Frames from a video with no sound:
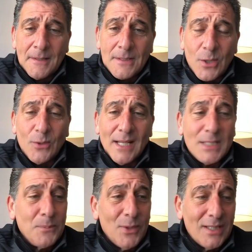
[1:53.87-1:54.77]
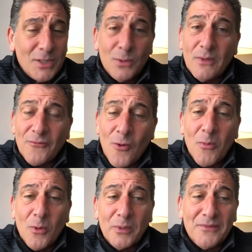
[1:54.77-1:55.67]
So let's put it to a
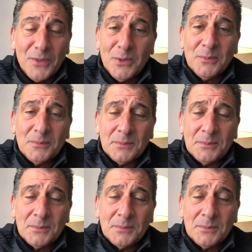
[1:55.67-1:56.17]
formal review.